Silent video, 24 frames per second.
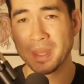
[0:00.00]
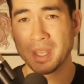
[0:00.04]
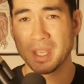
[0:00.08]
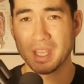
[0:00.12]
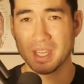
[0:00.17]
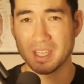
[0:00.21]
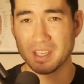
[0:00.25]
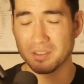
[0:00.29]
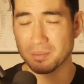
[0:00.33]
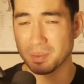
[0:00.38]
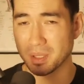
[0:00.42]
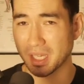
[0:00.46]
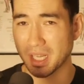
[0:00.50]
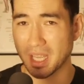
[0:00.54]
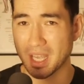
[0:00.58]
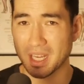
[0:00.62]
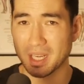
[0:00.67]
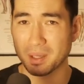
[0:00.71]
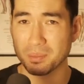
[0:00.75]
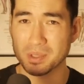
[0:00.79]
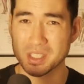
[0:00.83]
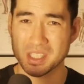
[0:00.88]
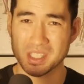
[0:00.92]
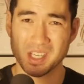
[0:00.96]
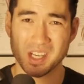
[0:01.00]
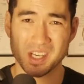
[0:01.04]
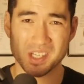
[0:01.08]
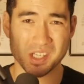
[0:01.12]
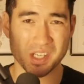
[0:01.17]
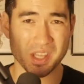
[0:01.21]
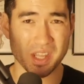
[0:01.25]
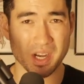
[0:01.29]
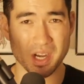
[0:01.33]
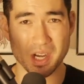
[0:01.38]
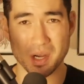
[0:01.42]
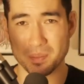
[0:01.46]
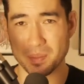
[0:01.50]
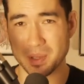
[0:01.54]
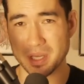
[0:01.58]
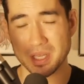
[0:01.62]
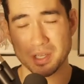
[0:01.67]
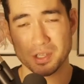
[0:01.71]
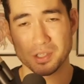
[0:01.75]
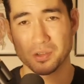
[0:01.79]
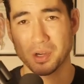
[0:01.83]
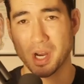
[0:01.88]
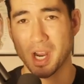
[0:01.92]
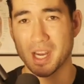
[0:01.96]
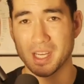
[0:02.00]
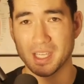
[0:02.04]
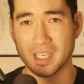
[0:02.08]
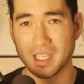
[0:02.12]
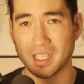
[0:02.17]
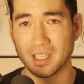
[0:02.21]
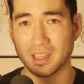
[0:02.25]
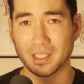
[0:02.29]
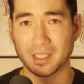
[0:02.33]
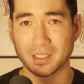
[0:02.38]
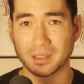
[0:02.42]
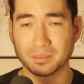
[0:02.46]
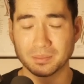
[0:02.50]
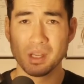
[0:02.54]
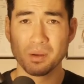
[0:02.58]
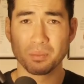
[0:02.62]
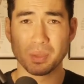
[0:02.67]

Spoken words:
and you've been getting massage therapy or dry needling,